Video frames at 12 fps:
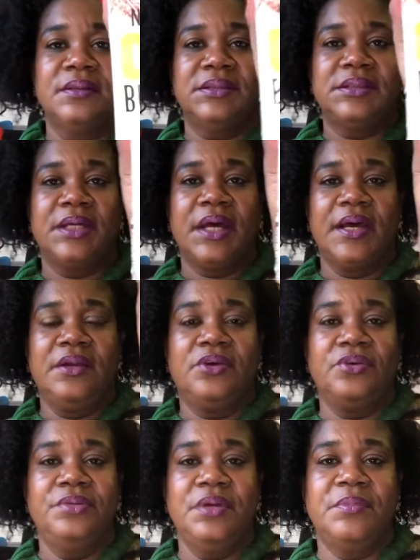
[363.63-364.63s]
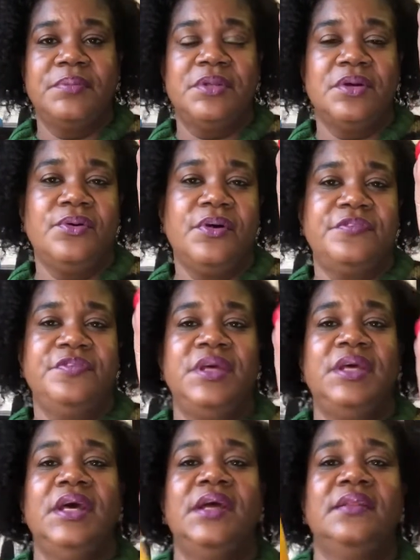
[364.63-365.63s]
to kind of cream up the
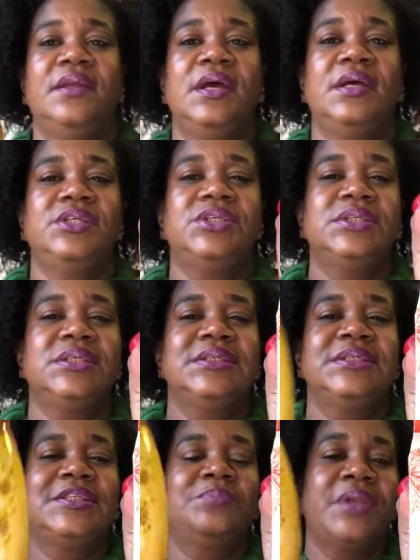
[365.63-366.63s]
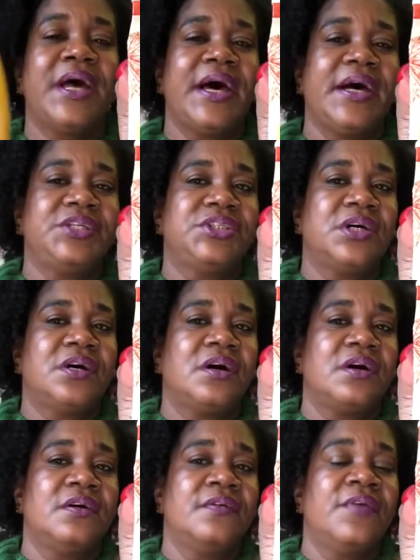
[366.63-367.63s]
coffee, and then just a splash
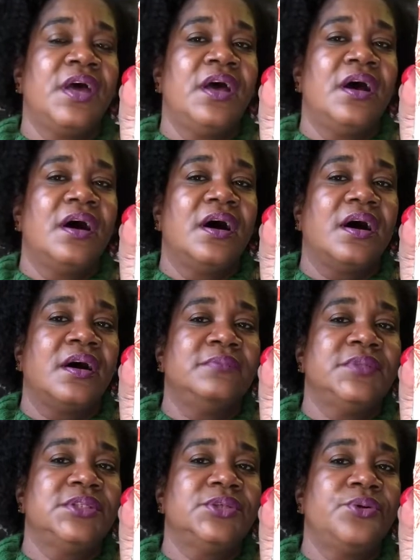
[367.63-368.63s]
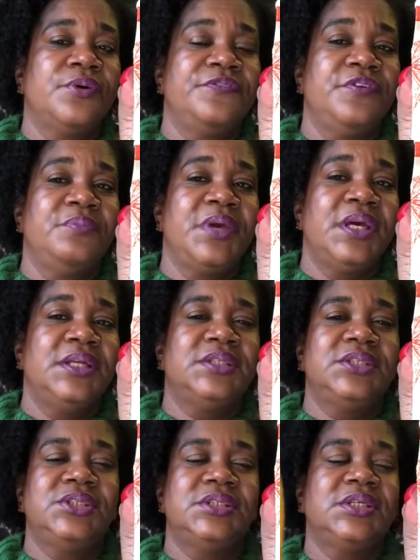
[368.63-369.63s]
of this Coffee Mate to
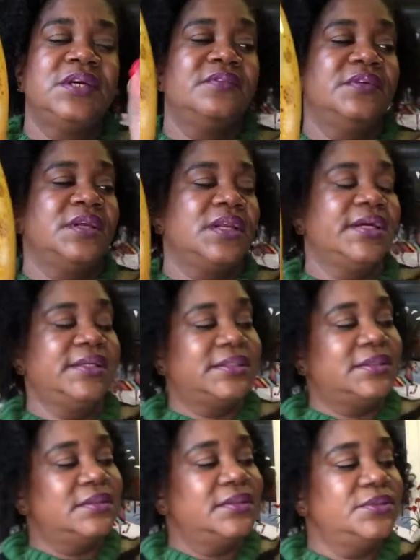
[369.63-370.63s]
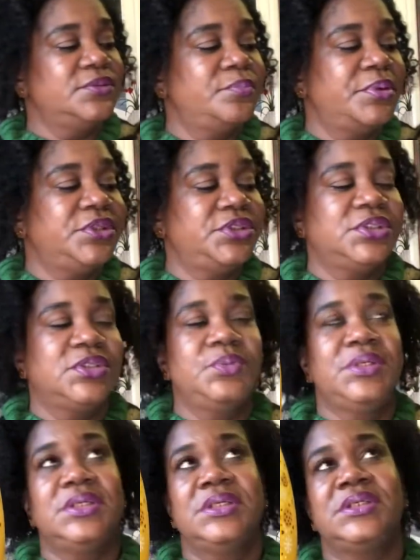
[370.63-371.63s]
just give it a nice little punch of
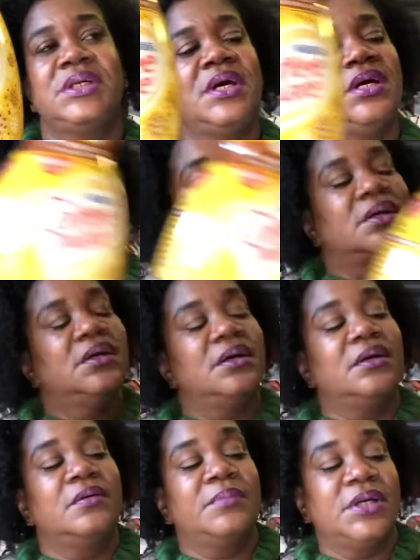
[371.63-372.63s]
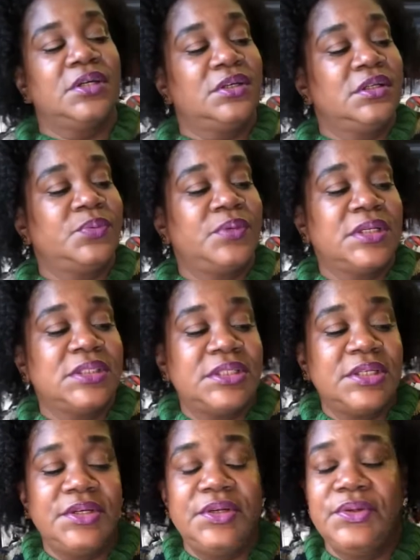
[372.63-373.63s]
sweetness. Oh my goodness, when I
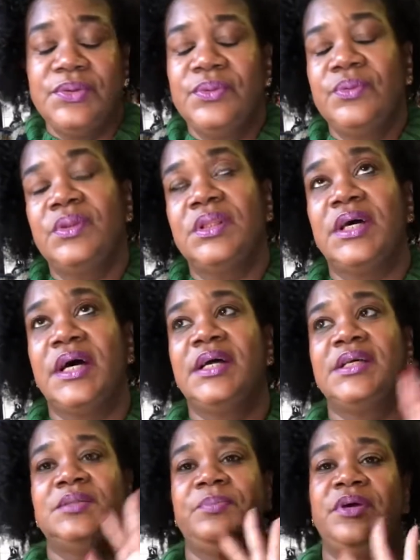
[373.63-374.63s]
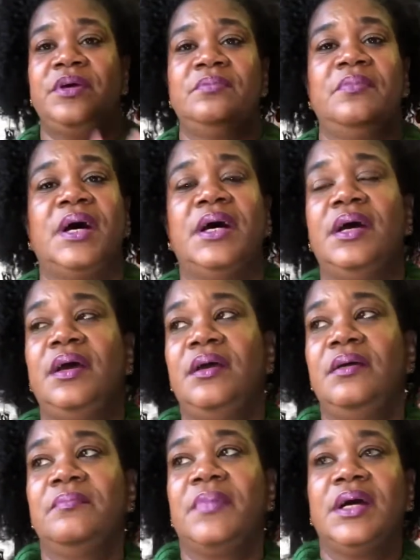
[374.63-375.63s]
tell you that has been
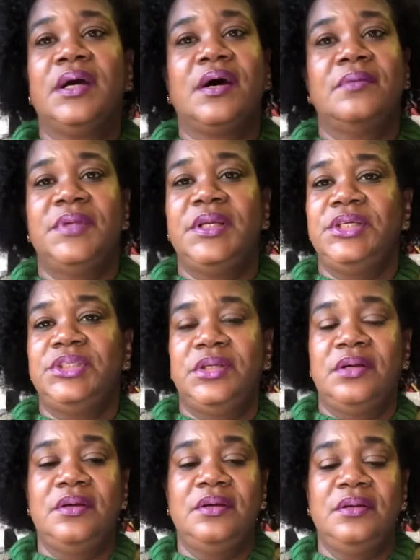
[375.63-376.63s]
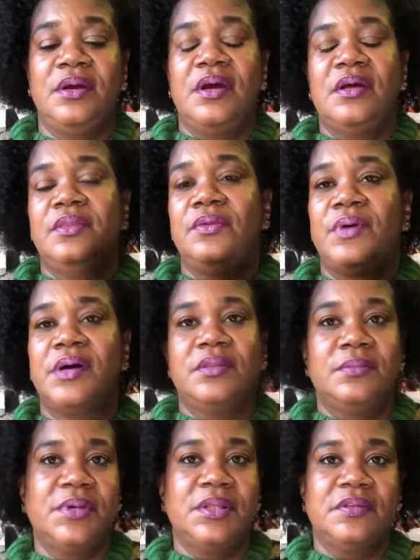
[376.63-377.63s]
my combination throughout the
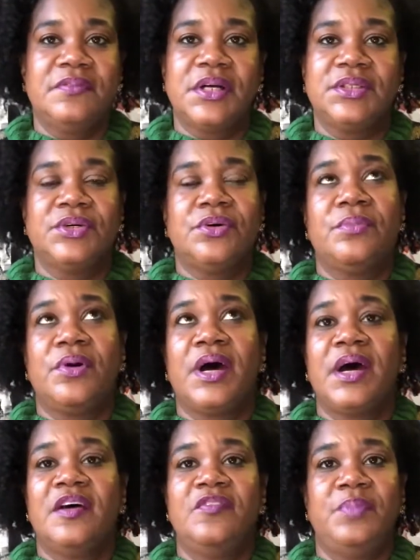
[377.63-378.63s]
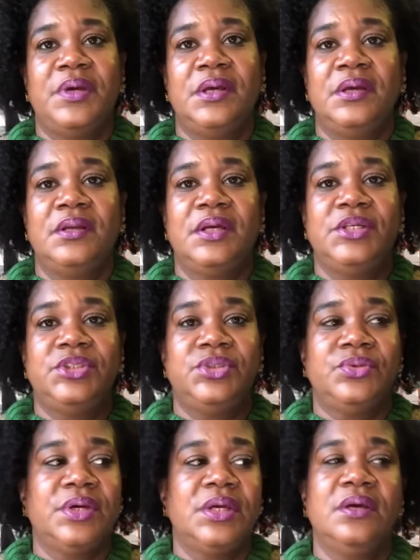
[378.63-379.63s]
month of October, I have been
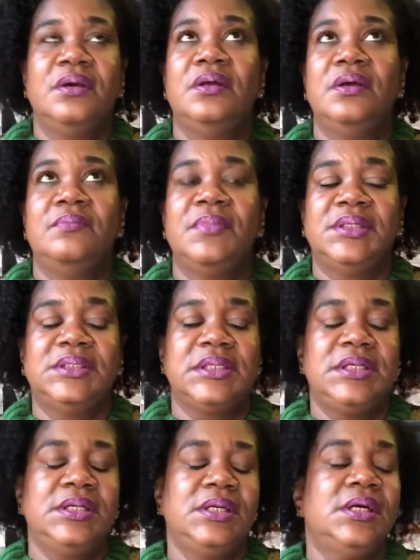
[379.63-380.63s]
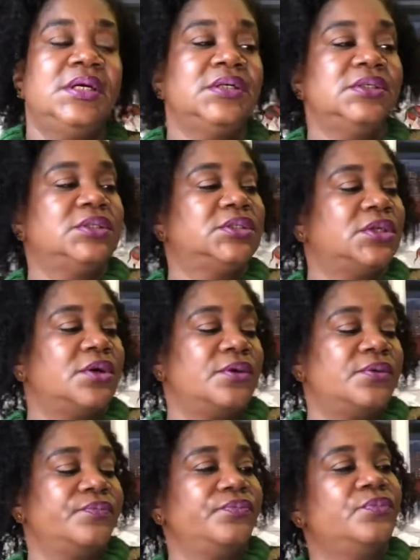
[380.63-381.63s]
enjoying it immensely.
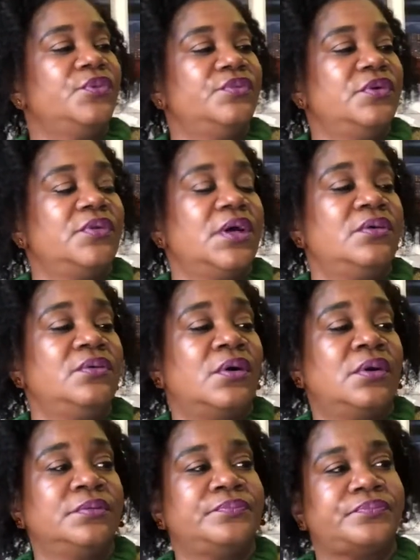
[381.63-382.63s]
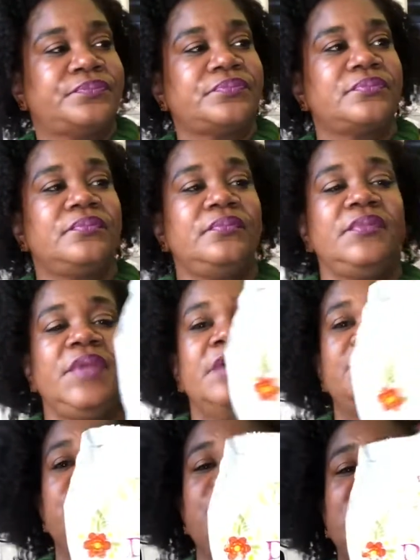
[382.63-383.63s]
So moving right along,
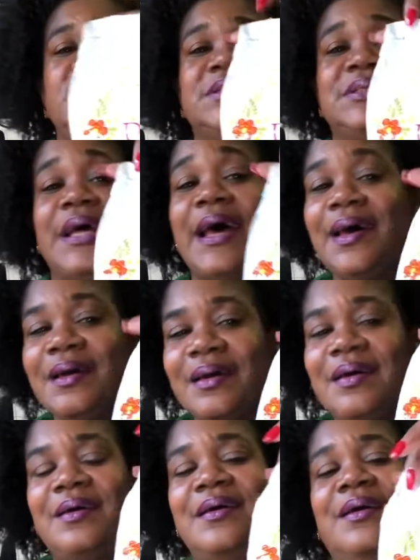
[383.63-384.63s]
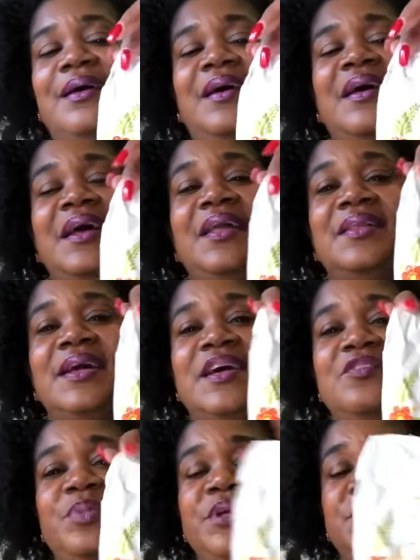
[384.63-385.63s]
for my snack that I've been